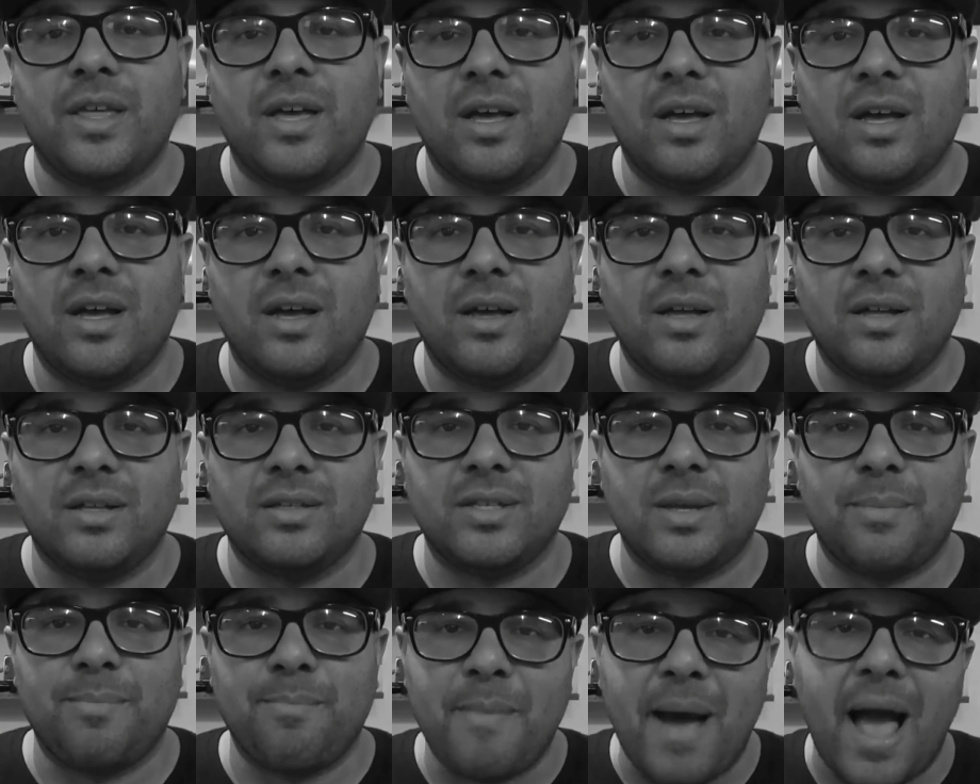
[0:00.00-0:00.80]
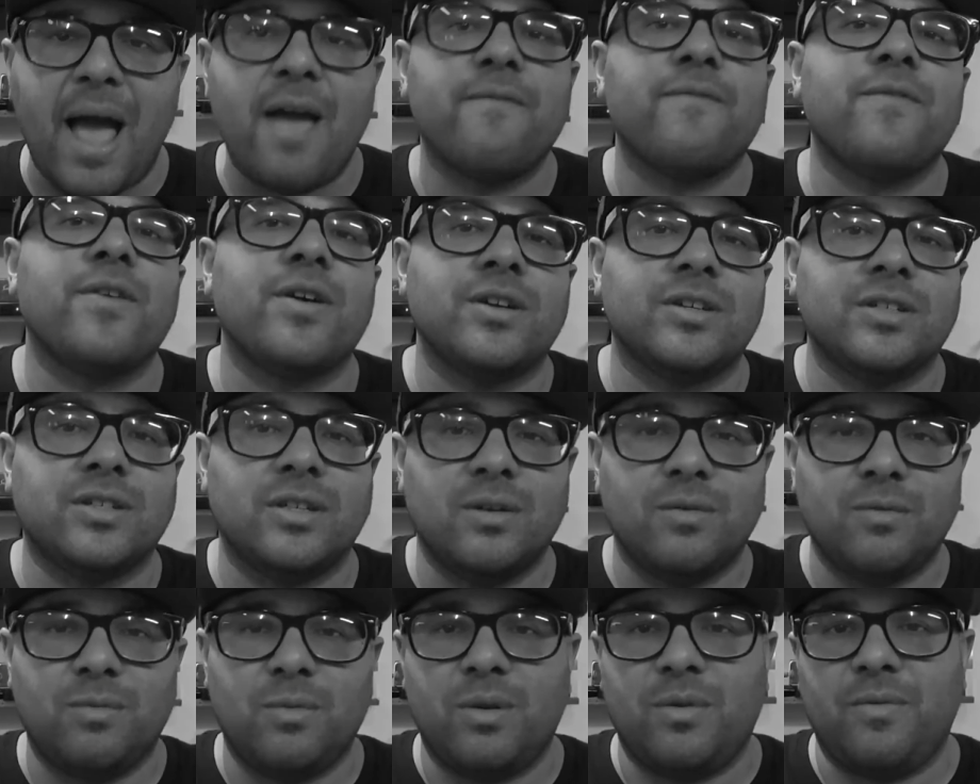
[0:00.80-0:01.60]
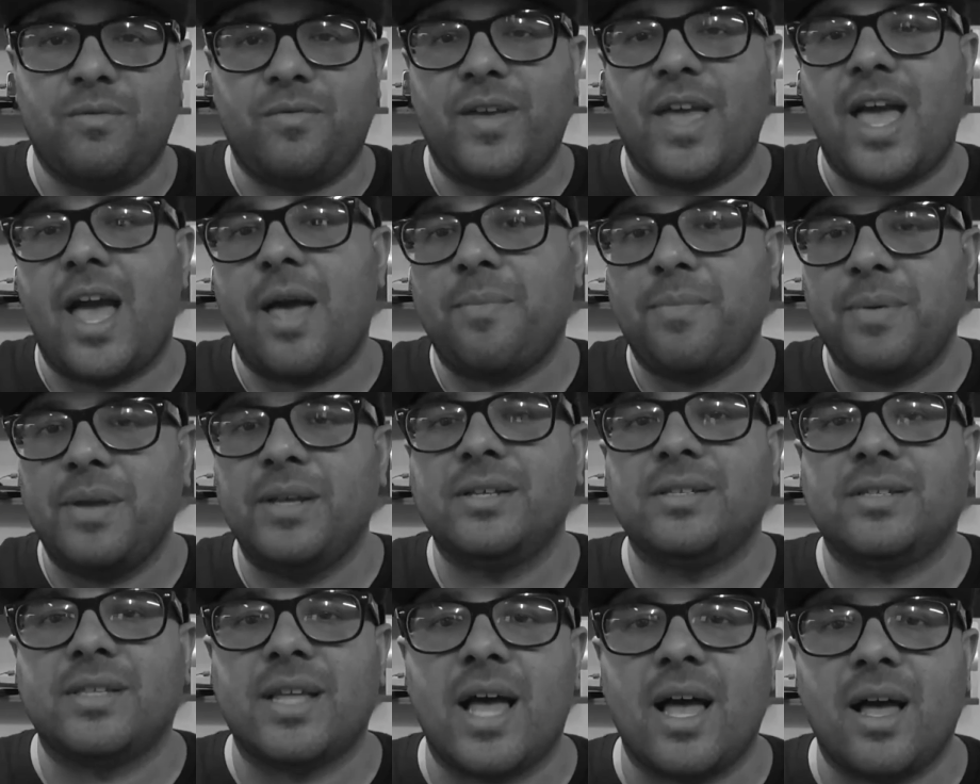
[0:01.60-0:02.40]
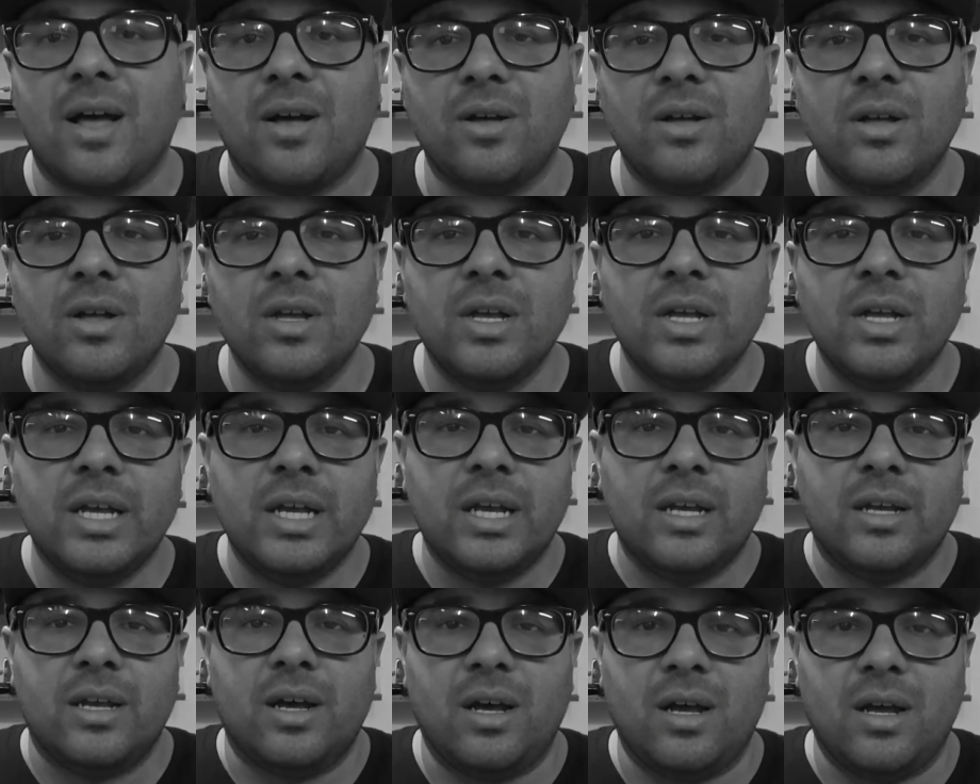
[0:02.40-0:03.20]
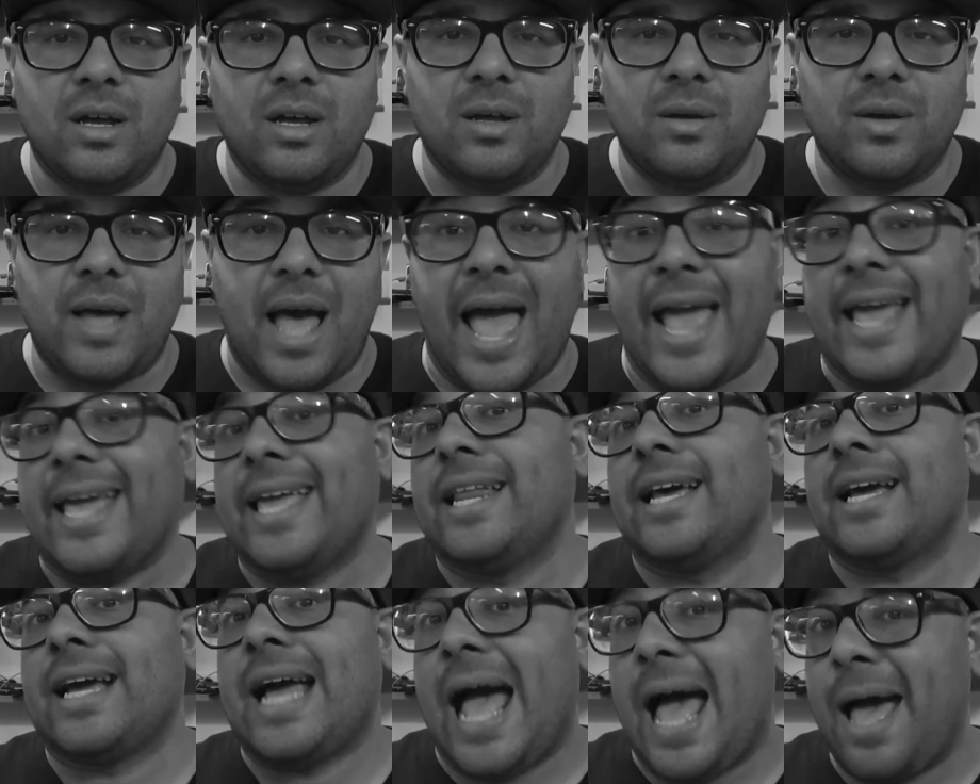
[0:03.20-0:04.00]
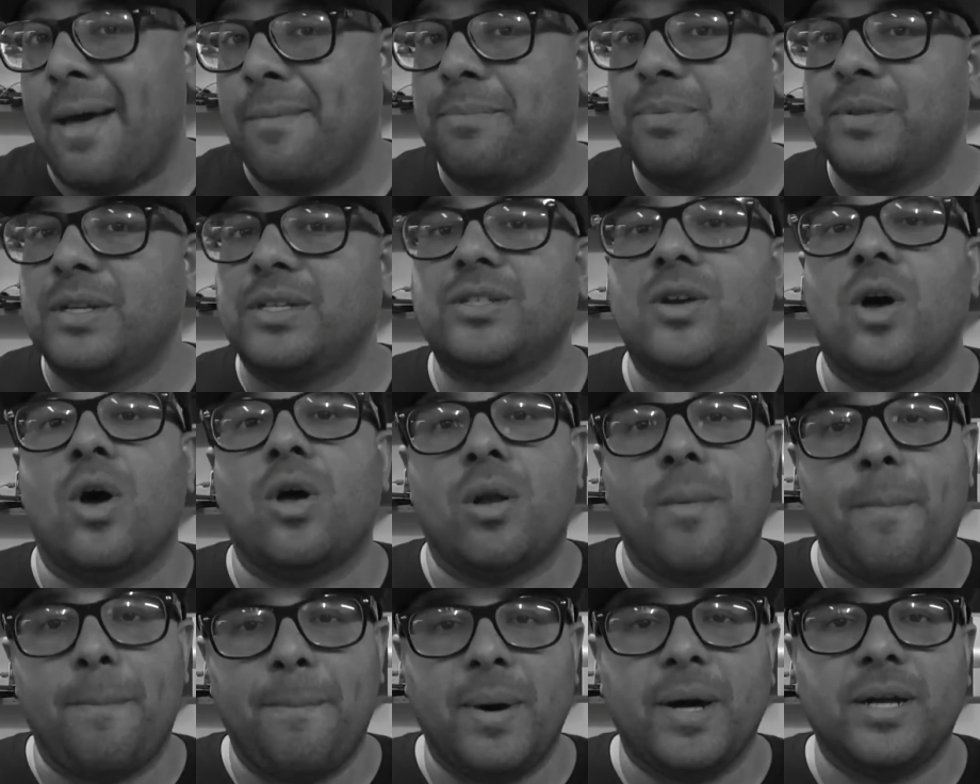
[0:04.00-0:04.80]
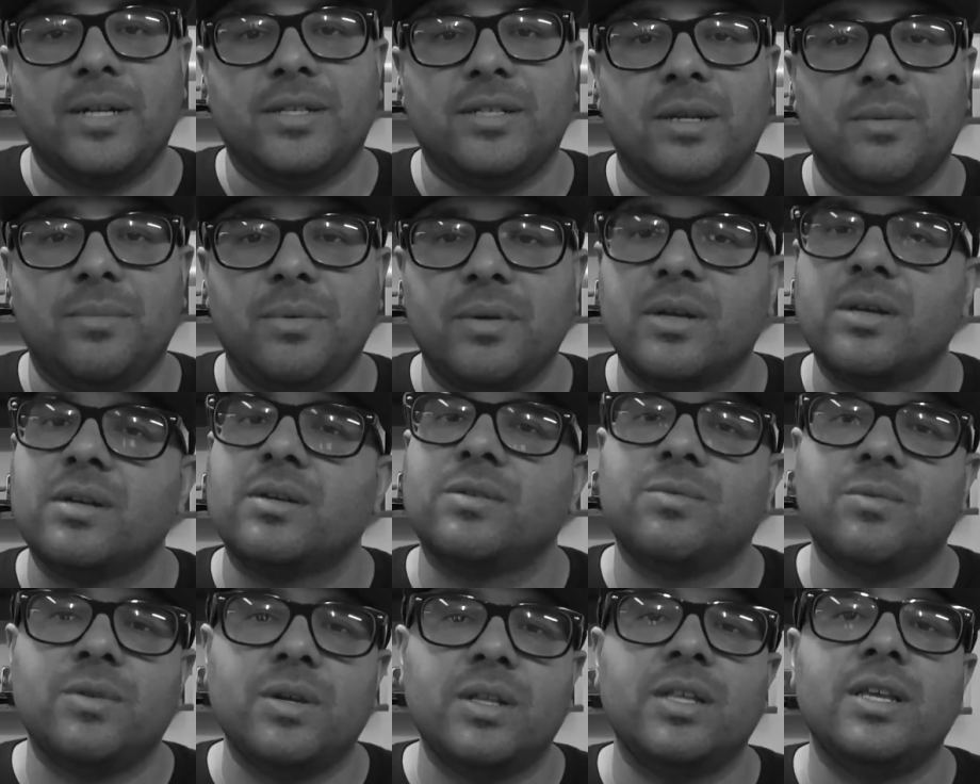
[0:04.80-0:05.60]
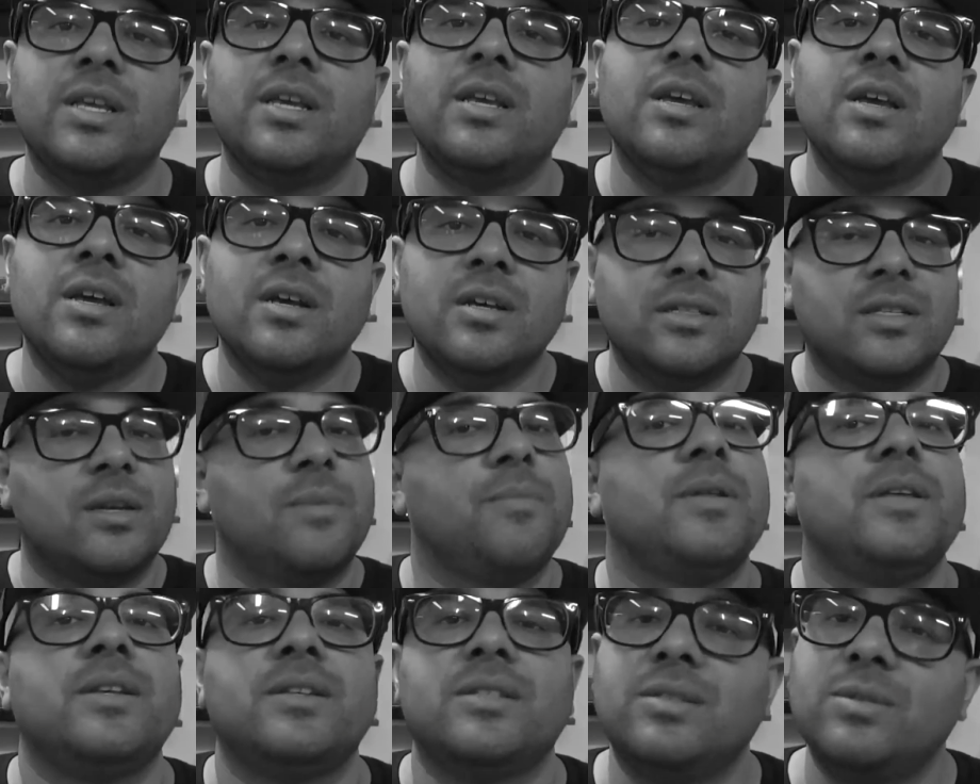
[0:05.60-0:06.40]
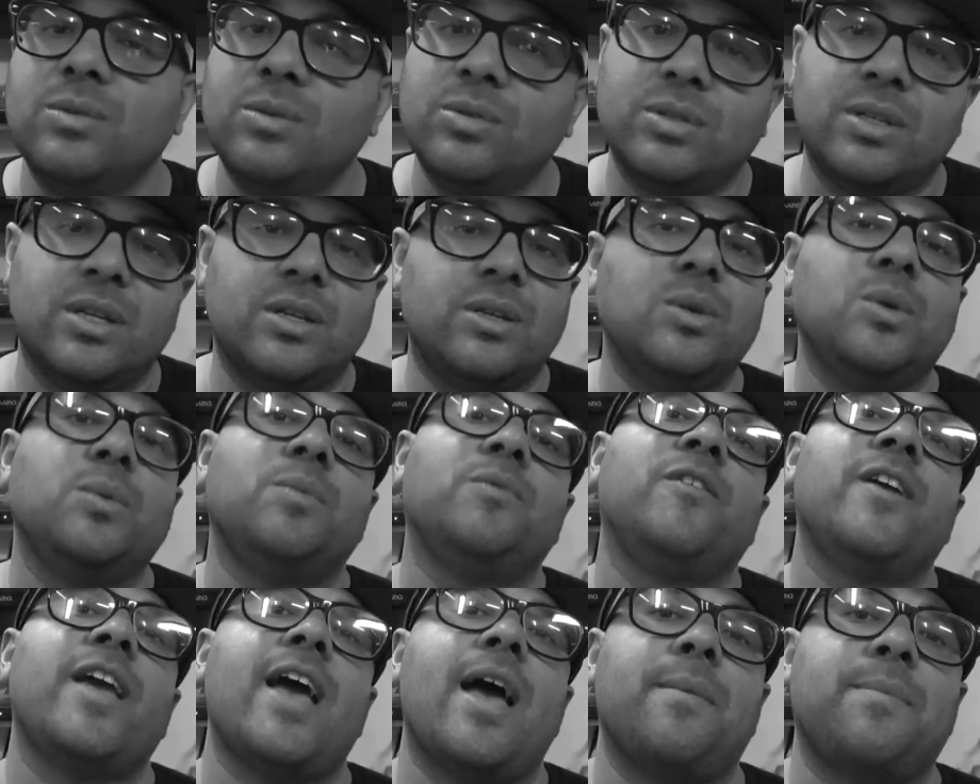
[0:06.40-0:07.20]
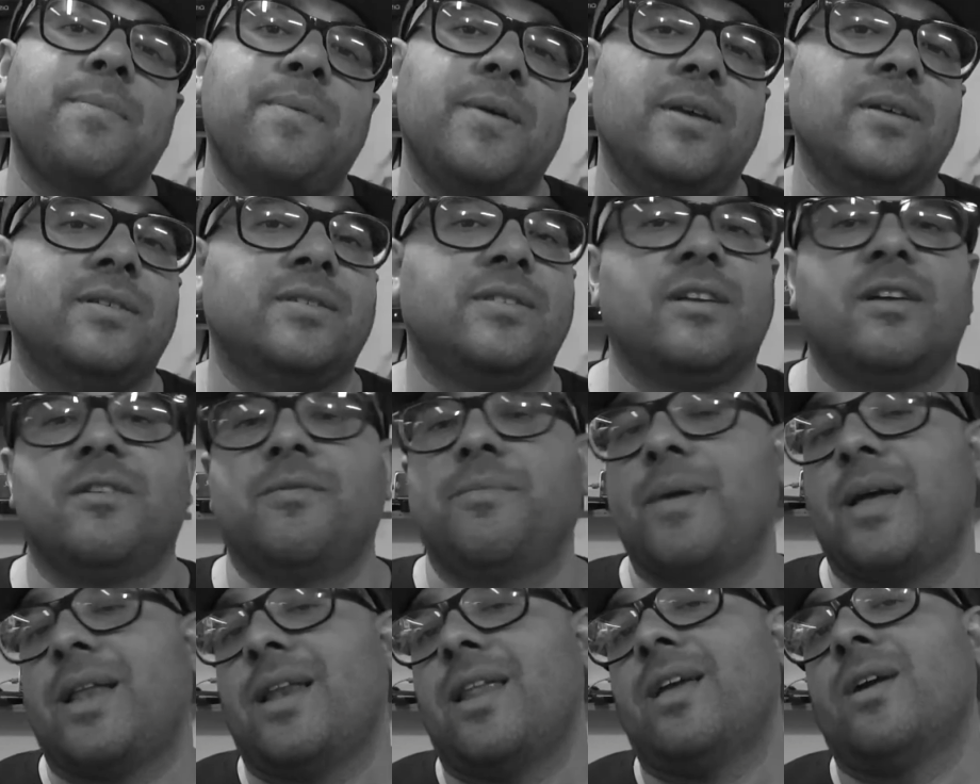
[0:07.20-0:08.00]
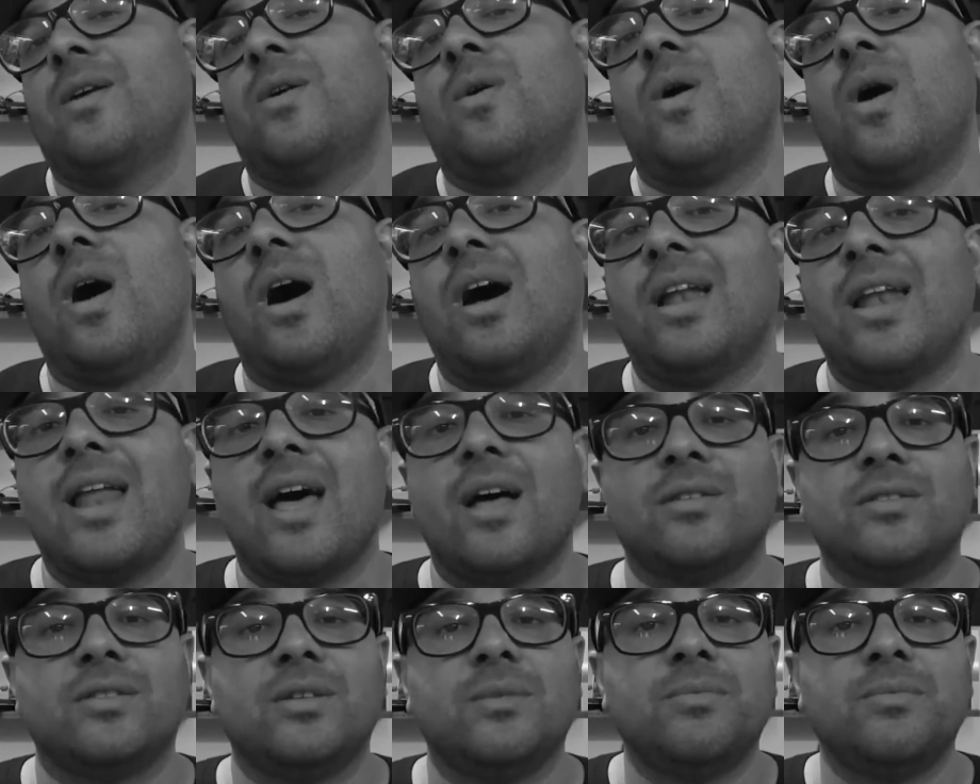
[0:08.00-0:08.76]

It's a, my version of what VIP style I can accomplish on a budget, because really some of these dudes that do VIP stuff, man, they go all out.